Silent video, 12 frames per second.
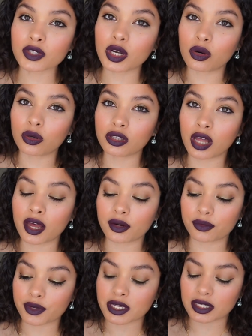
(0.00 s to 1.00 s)
a whole
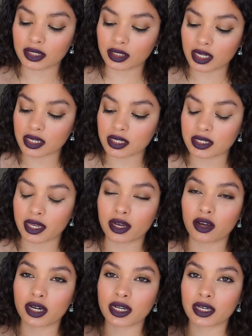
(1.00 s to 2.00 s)
lot recently since I
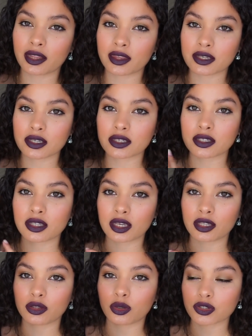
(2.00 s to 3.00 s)
got it. This is
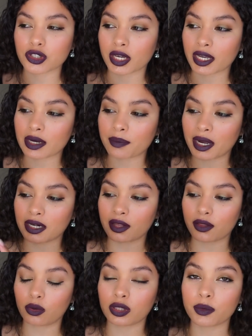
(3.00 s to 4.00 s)
the Dolce &
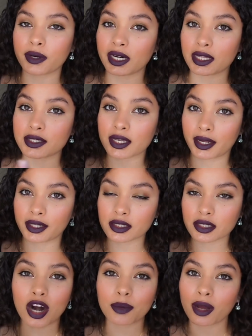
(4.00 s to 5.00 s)
Gabbana, the only one
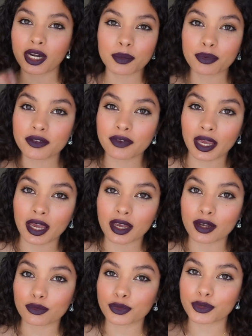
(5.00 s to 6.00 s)
intense Armani
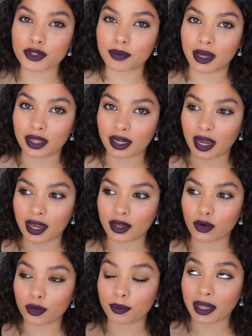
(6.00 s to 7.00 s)
Privé Rouge
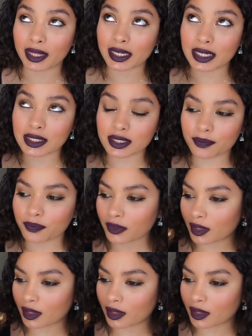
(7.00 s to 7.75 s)
Malachite or Malachite